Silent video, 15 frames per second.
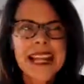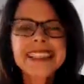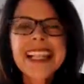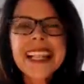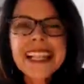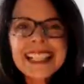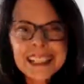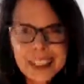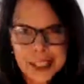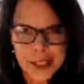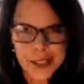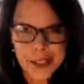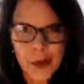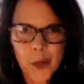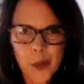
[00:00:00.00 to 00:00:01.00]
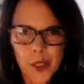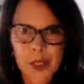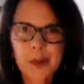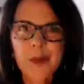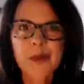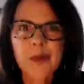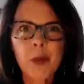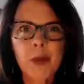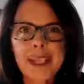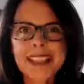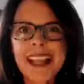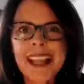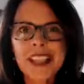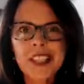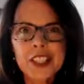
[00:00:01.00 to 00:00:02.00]
internal work before it
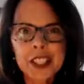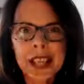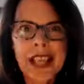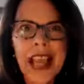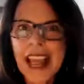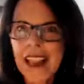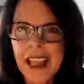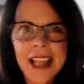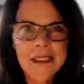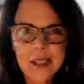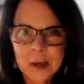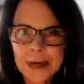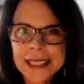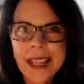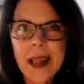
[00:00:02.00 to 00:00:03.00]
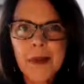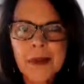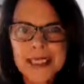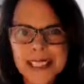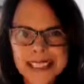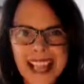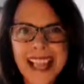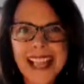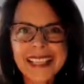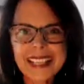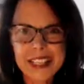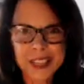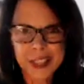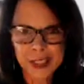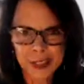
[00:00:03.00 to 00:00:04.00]
ever becomes an
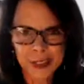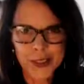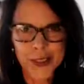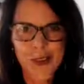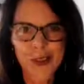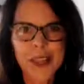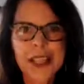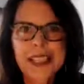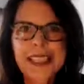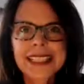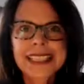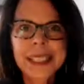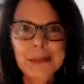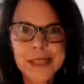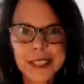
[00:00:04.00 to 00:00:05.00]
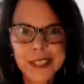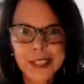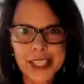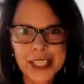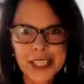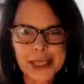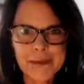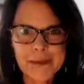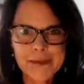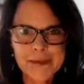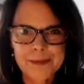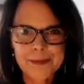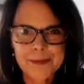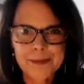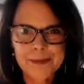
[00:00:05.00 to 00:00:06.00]
external demonstration,
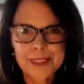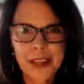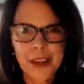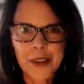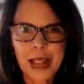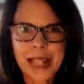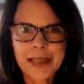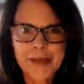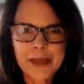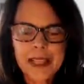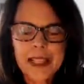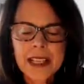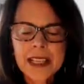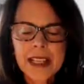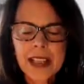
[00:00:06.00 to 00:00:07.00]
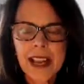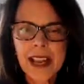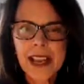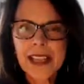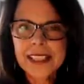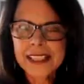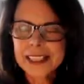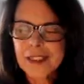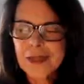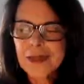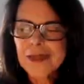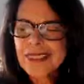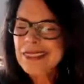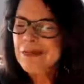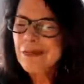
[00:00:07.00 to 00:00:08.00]
all right? So
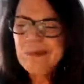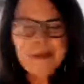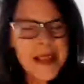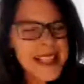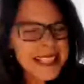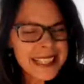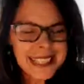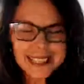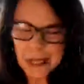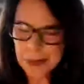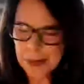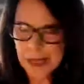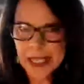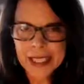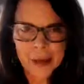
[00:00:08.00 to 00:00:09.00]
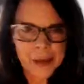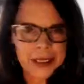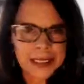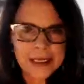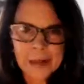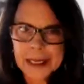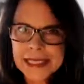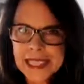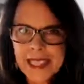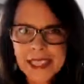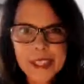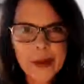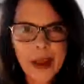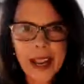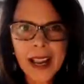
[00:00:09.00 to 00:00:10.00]
make it a priority. Let me tell you,
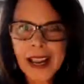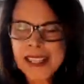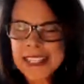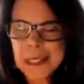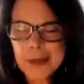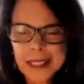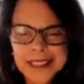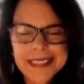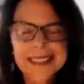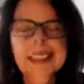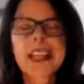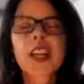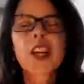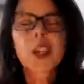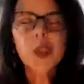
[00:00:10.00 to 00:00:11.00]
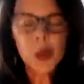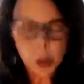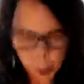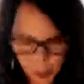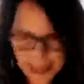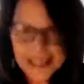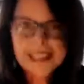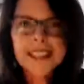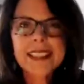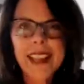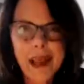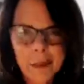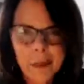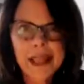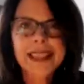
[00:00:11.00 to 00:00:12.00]
I spend quite a
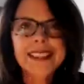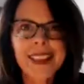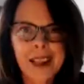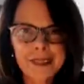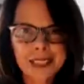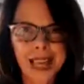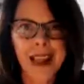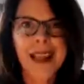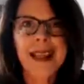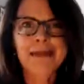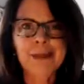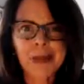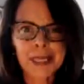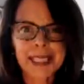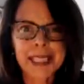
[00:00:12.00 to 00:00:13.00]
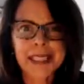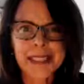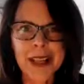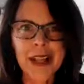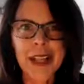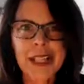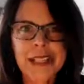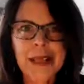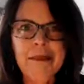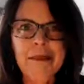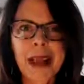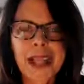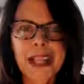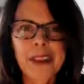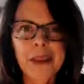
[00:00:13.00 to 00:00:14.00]
bit of time working on
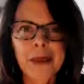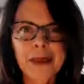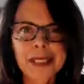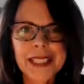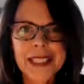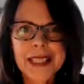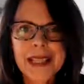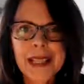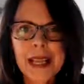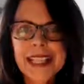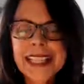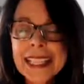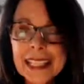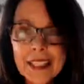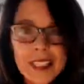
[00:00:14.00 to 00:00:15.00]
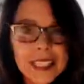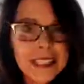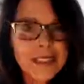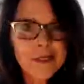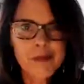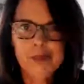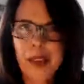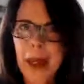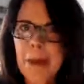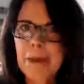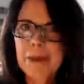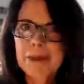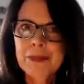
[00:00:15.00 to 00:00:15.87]
my own healing from